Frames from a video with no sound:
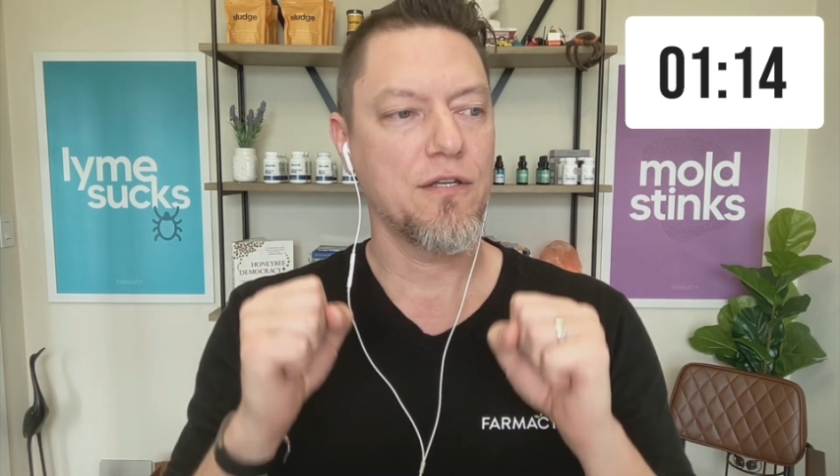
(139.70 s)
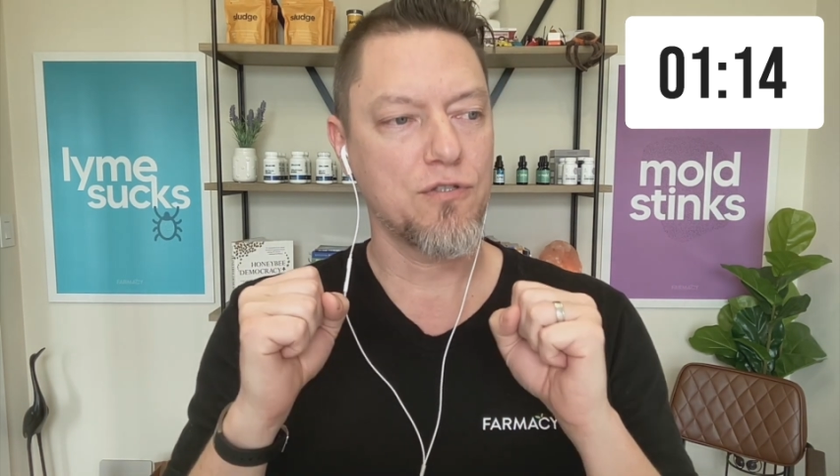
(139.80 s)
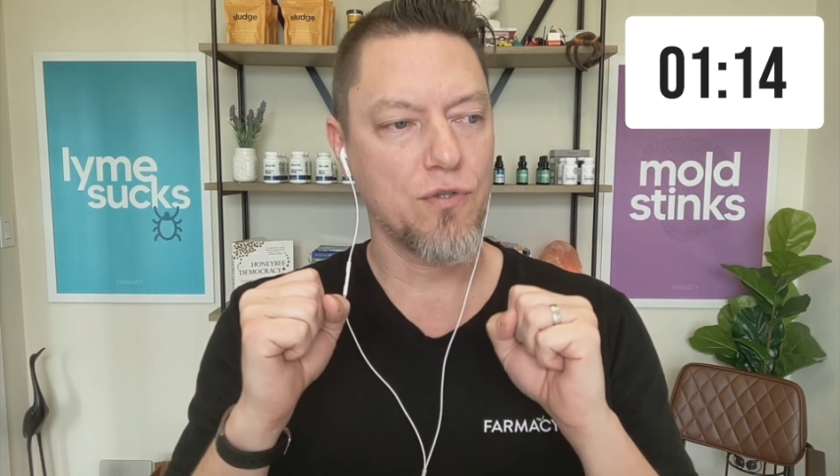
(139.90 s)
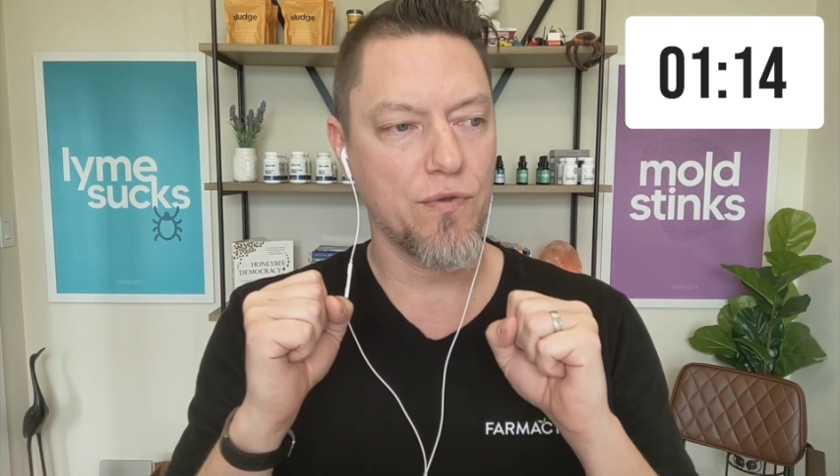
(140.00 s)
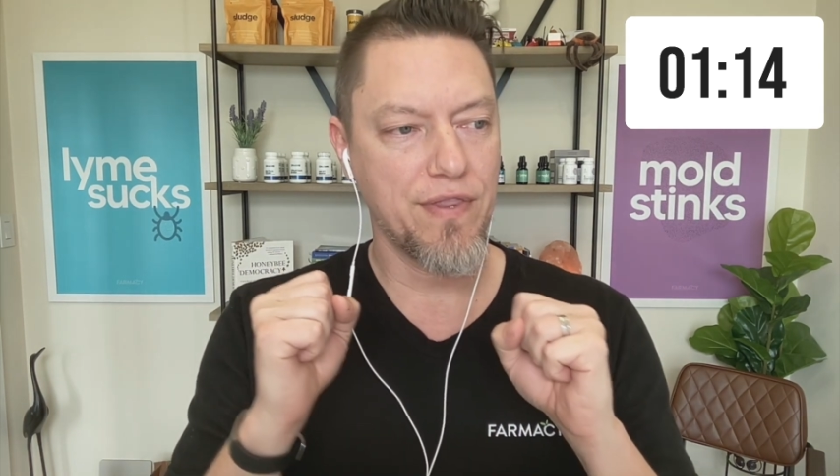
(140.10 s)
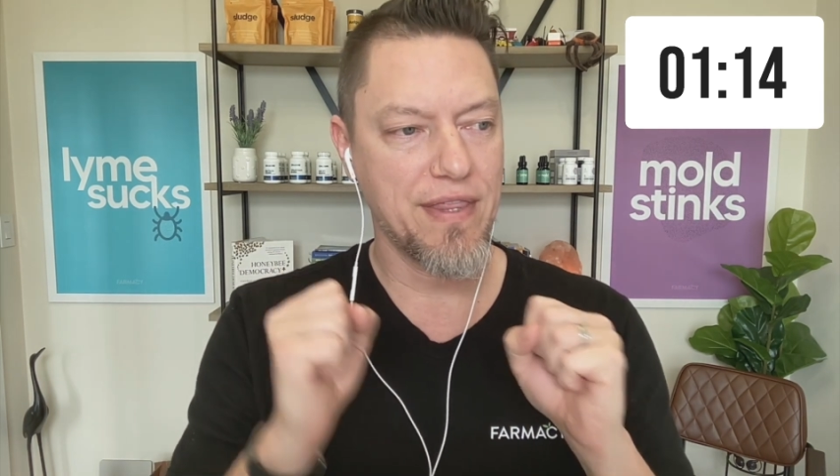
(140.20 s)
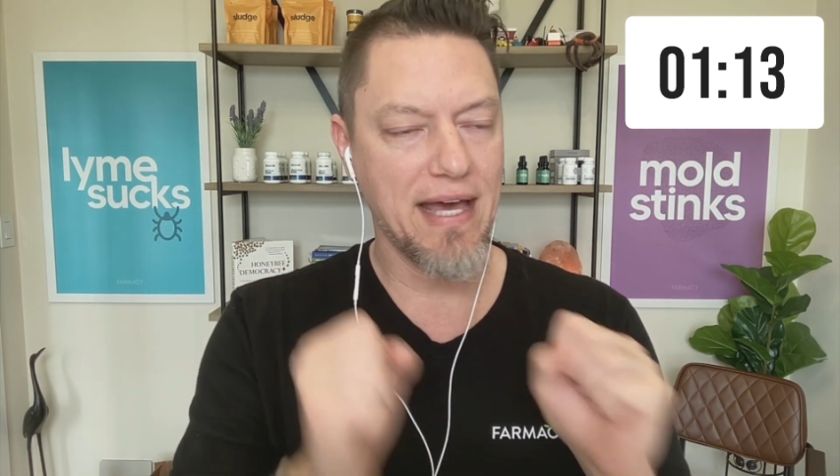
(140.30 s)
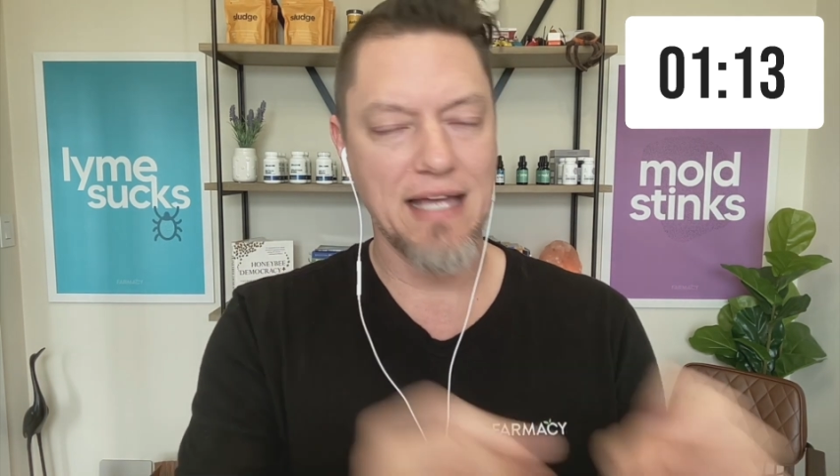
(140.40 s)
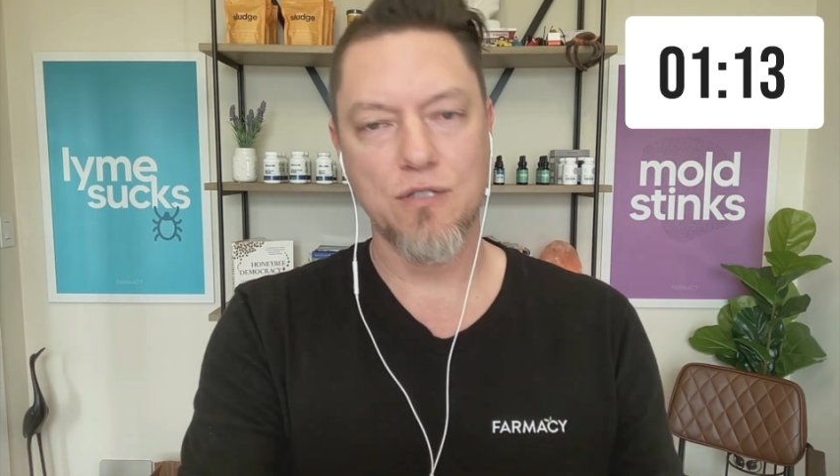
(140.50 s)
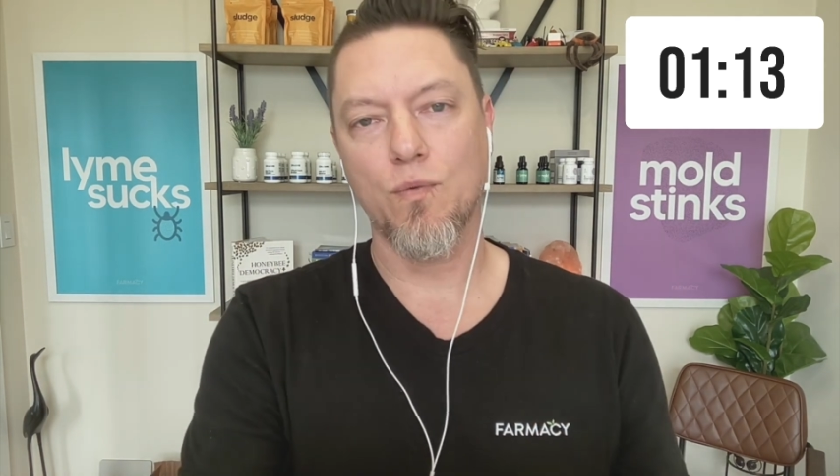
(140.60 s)
So
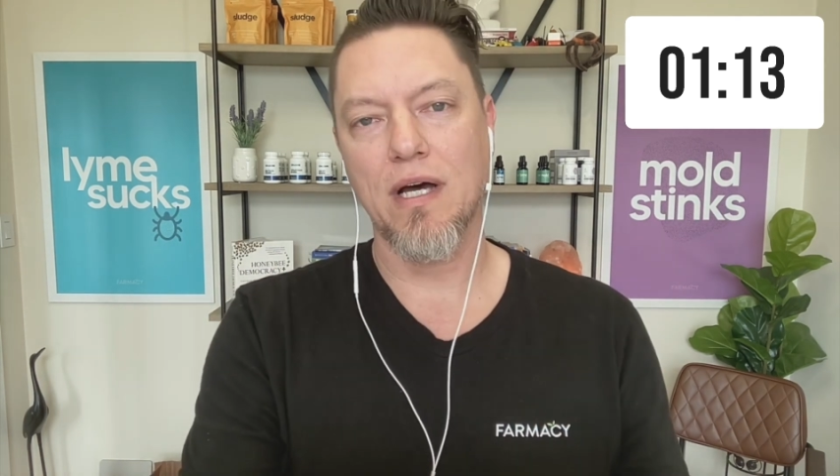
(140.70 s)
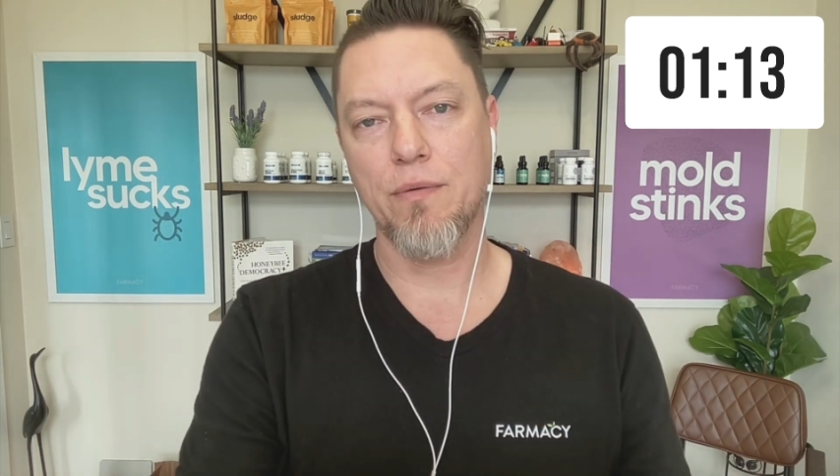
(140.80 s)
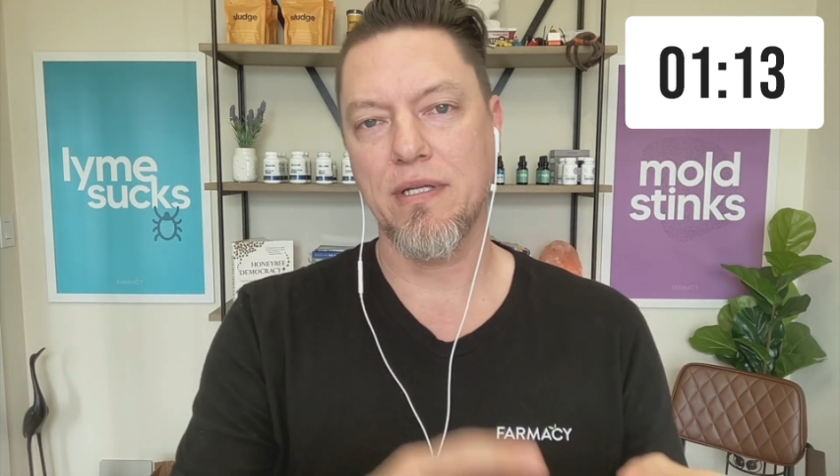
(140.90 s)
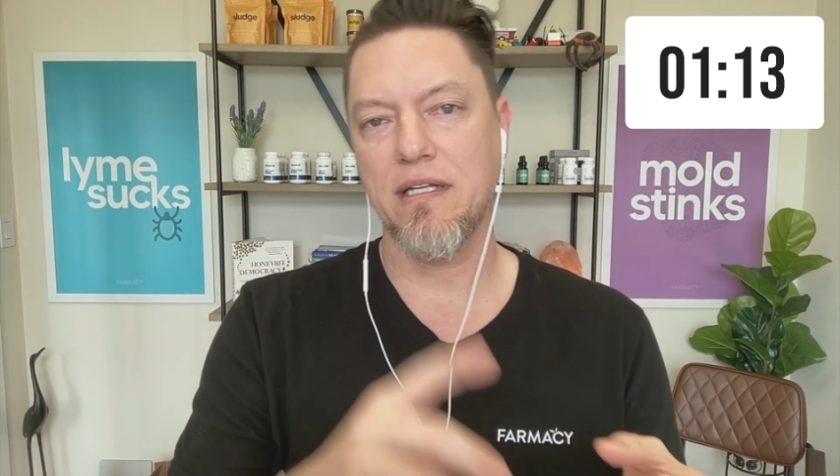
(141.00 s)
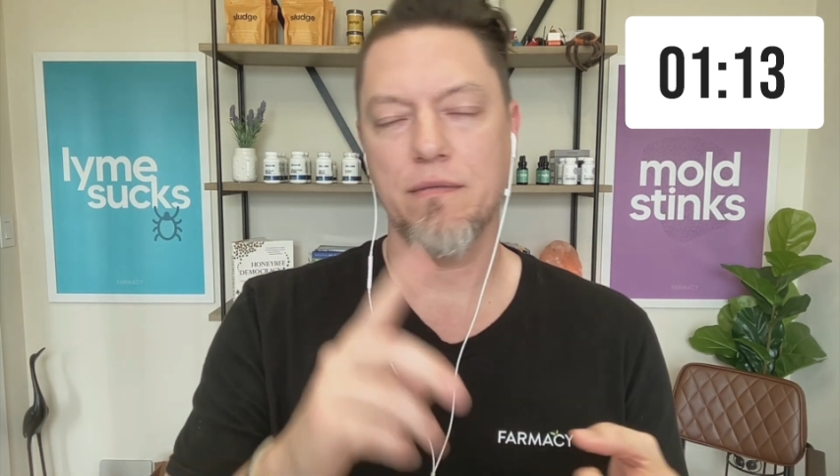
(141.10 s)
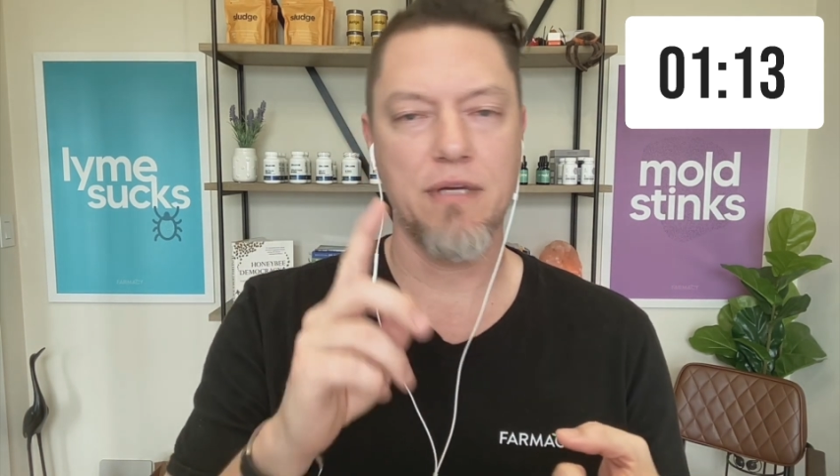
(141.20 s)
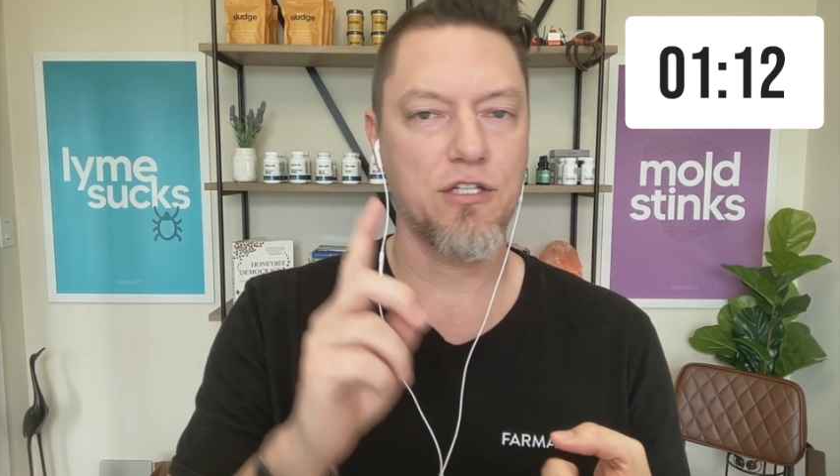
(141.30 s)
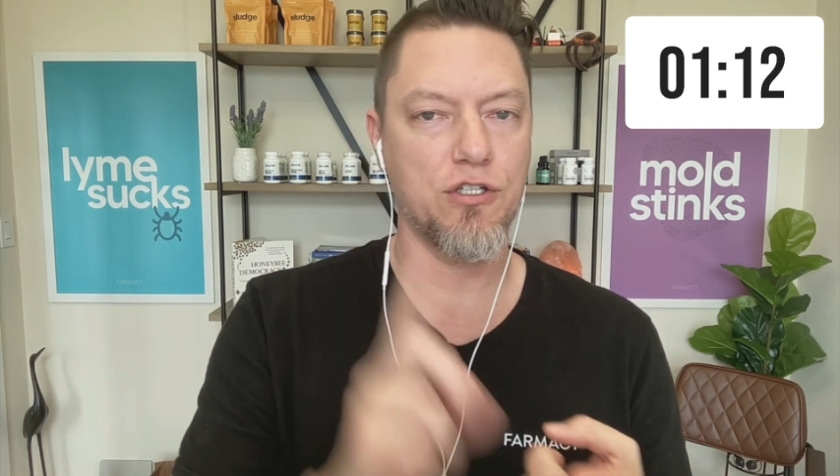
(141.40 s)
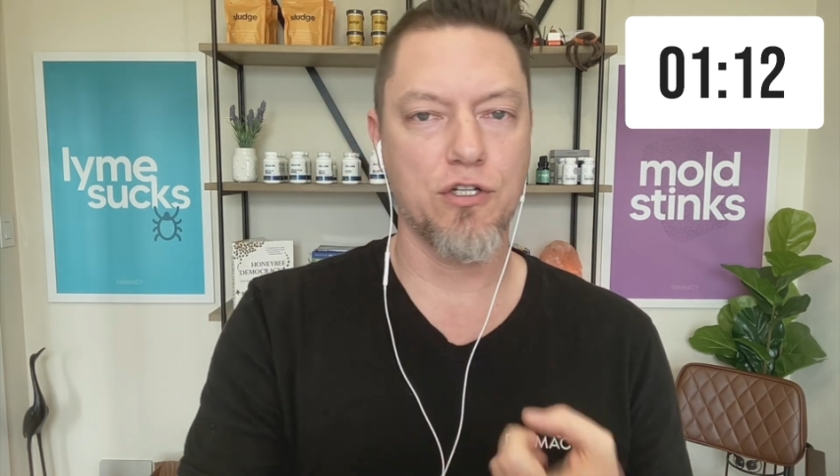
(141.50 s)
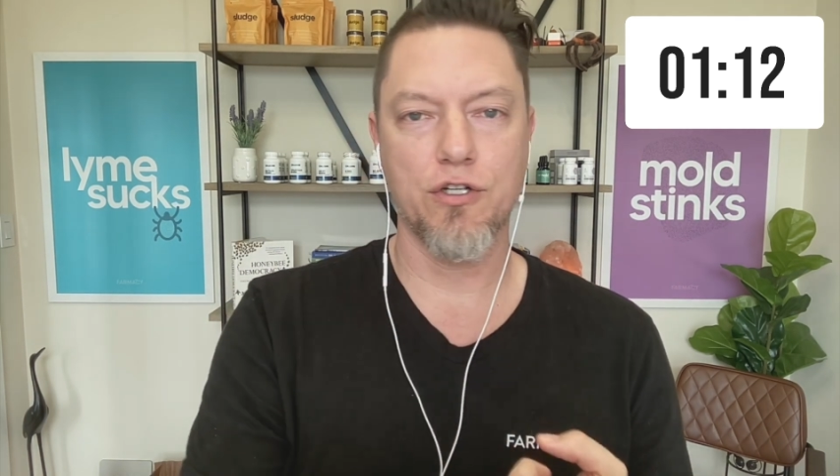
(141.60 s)
that's why we need to
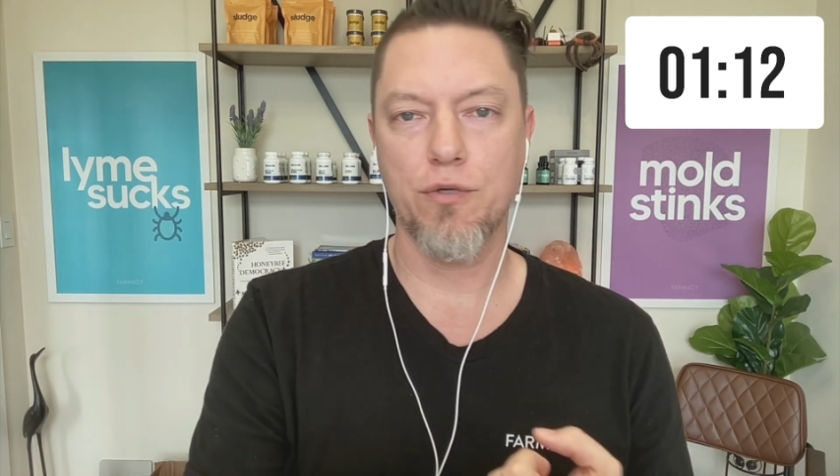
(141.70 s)
make sure